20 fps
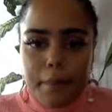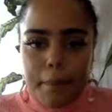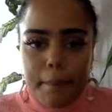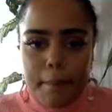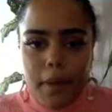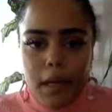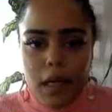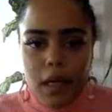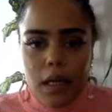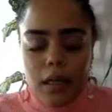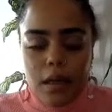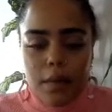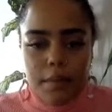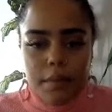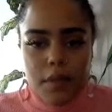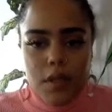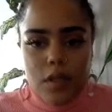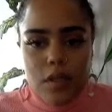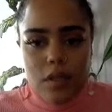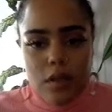But I'm
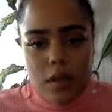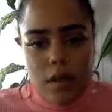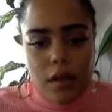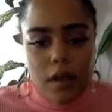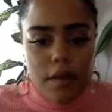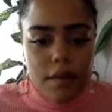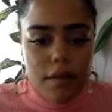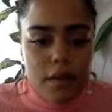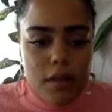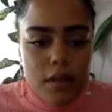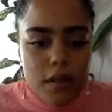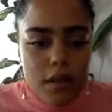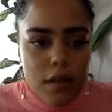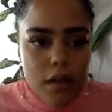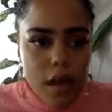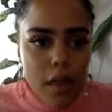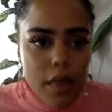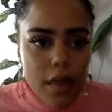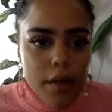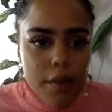just going to give this
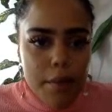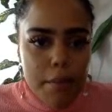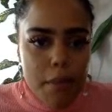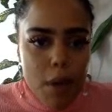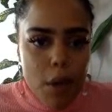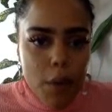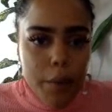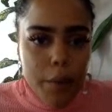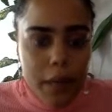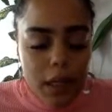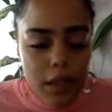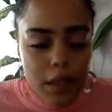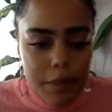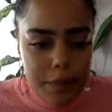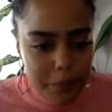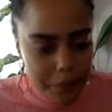another moment.